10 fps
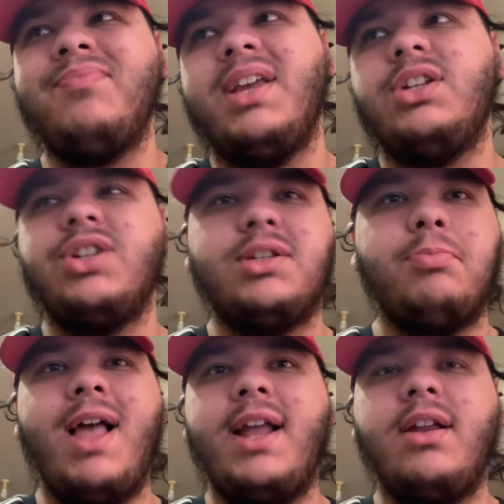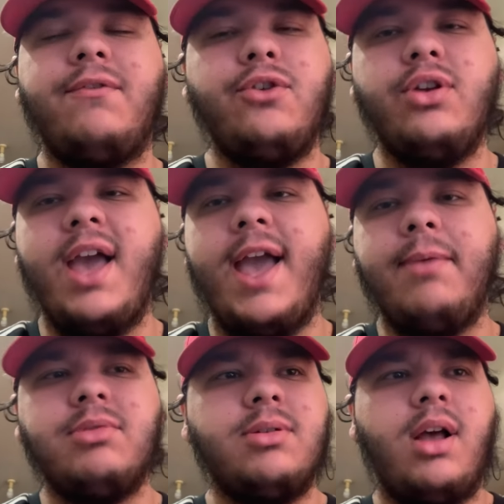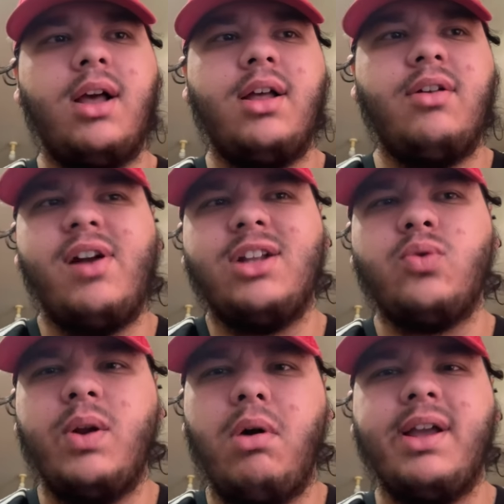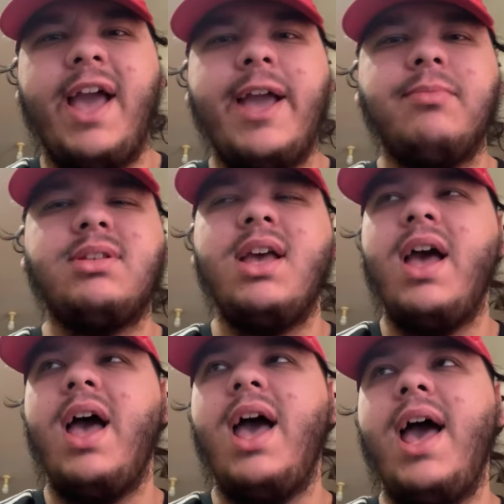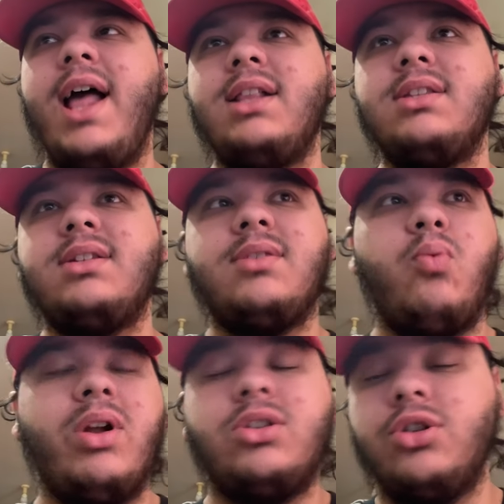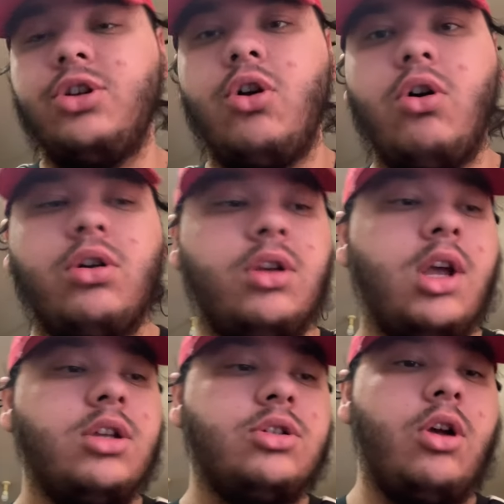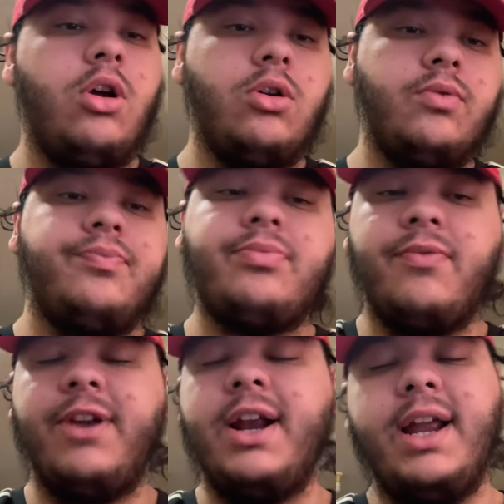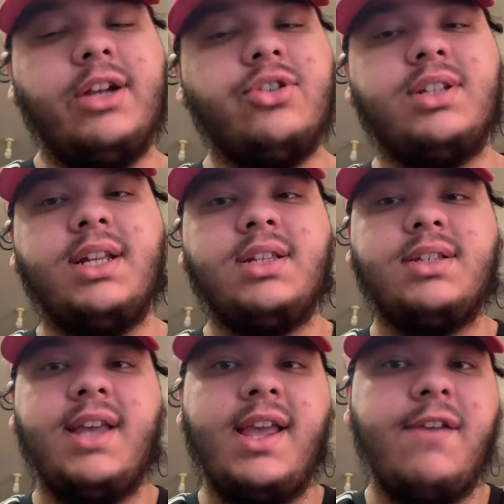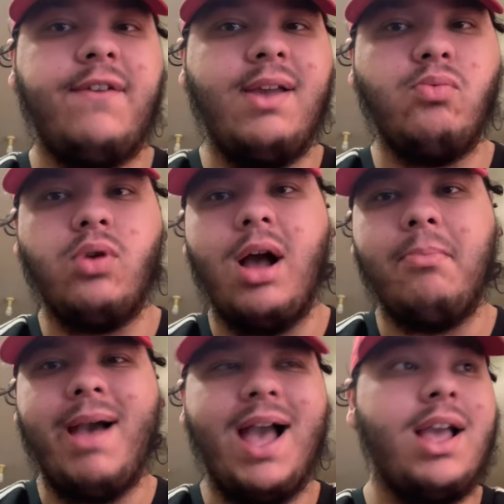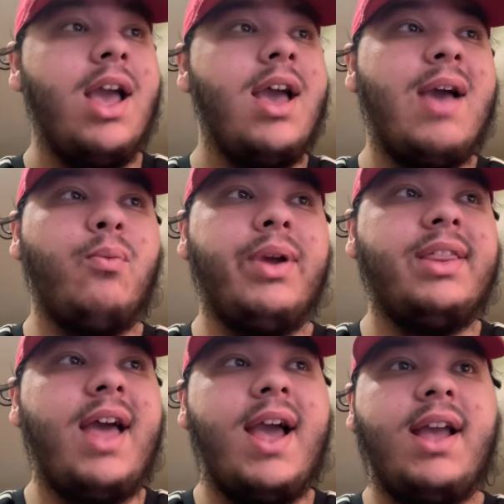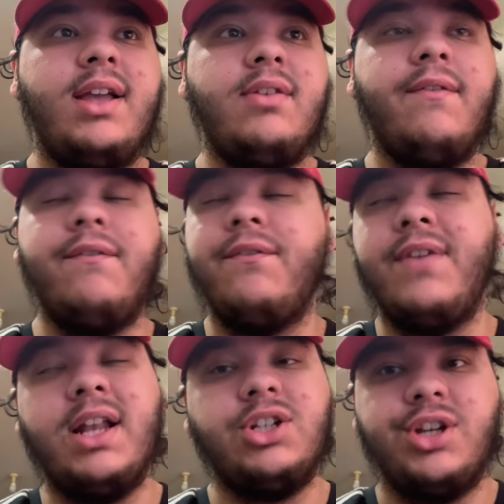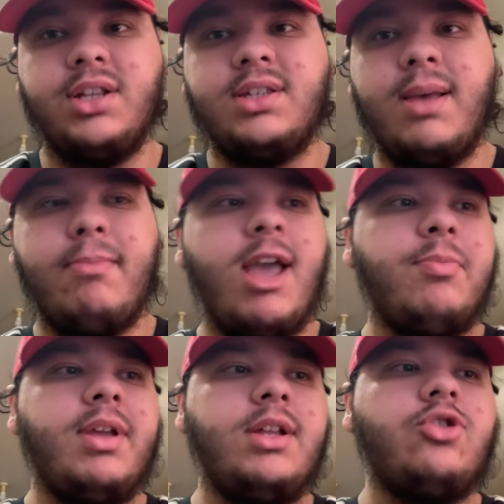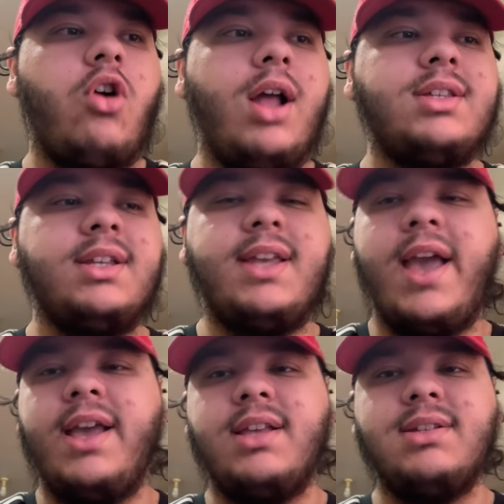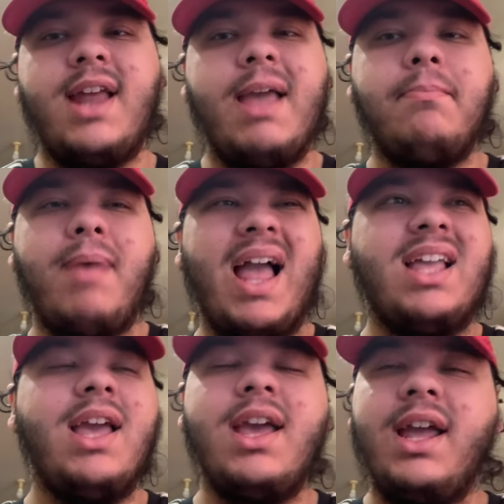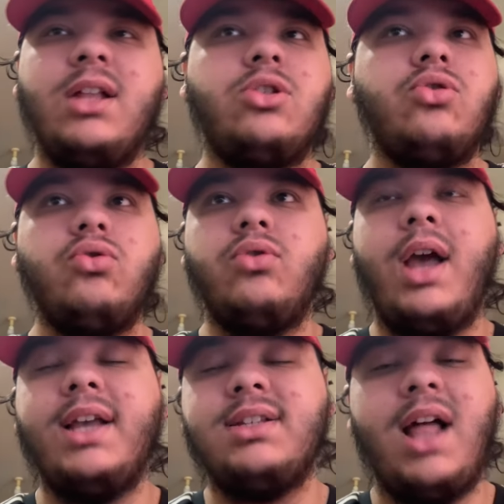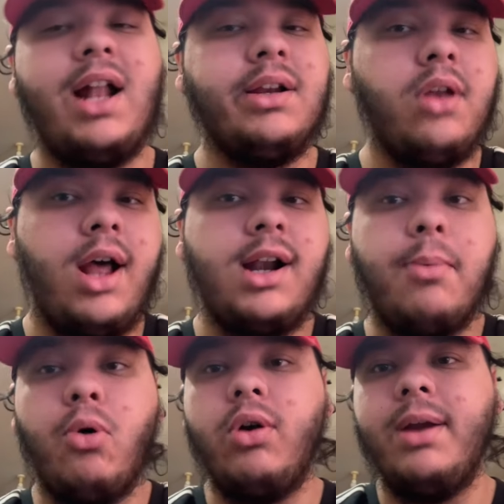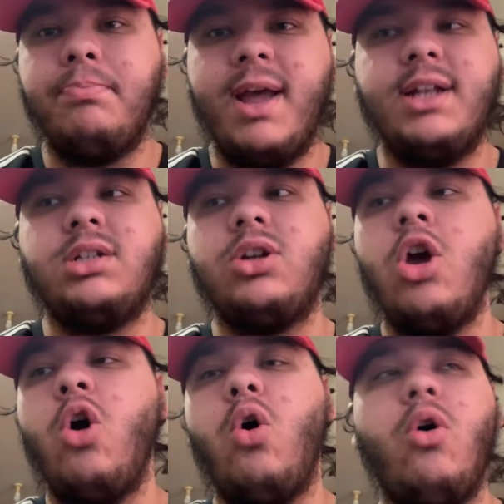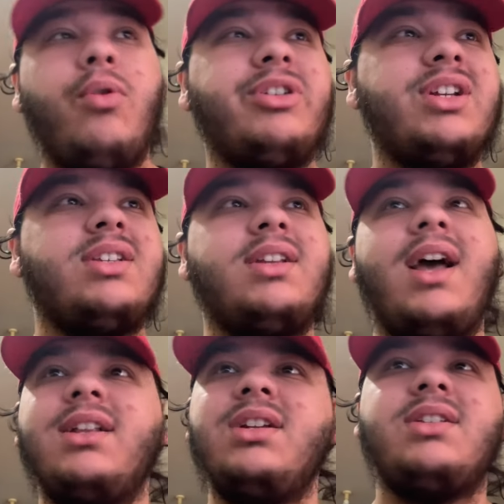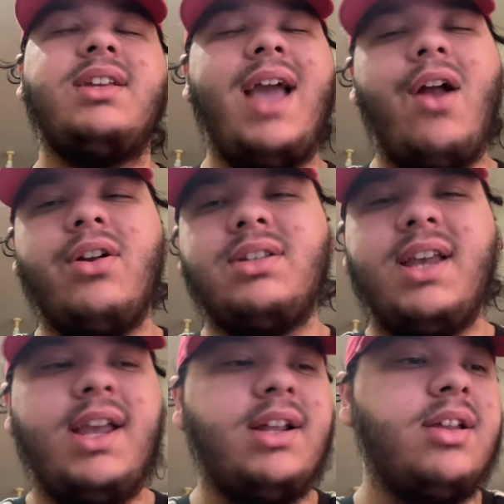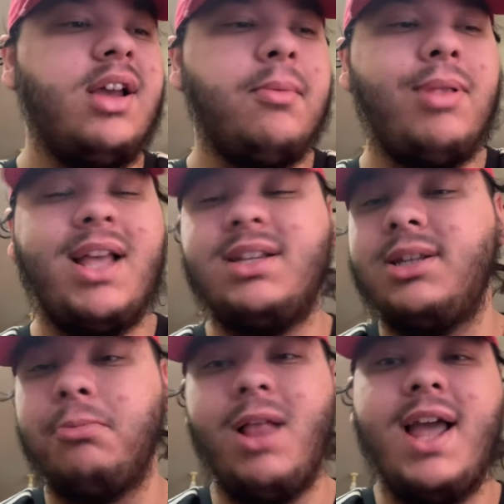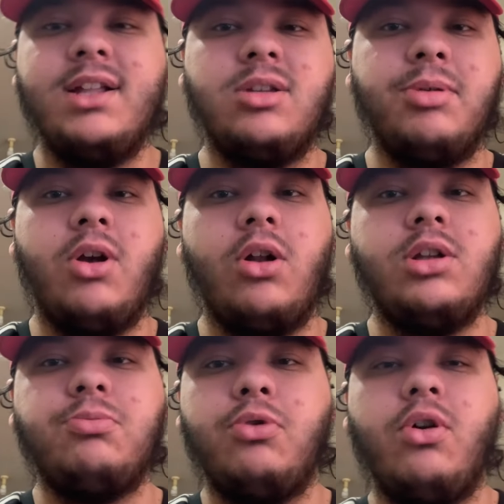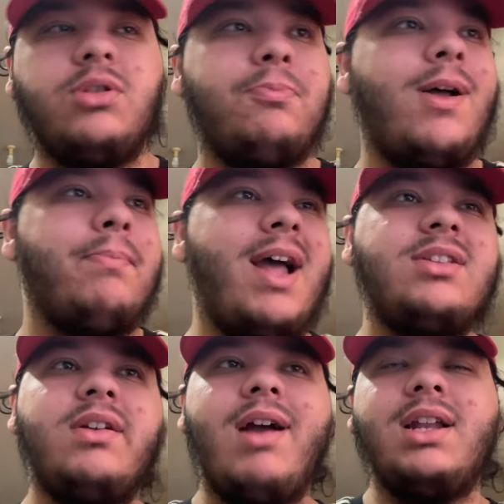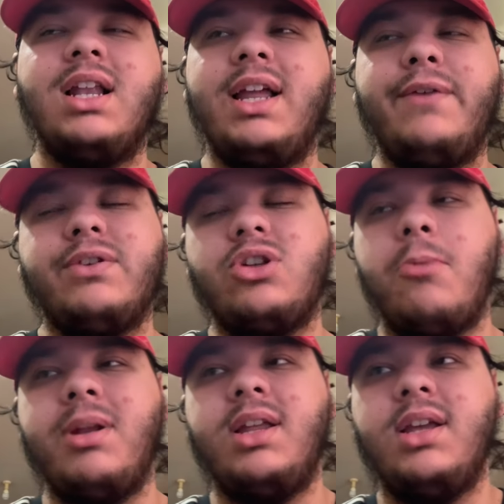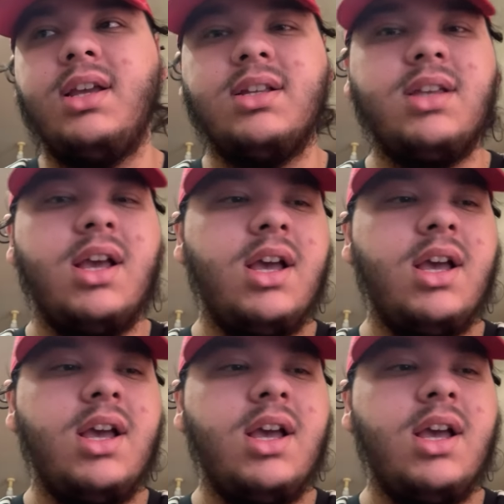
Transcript: He just played a few games, around 21 games, and went to New York. So very interesting to see if he will come back with a vengeance and maybe try to get his name back into a starting lineup or a bench, or just guaranteed place to play, to be honest, because bouncing around the league for so many years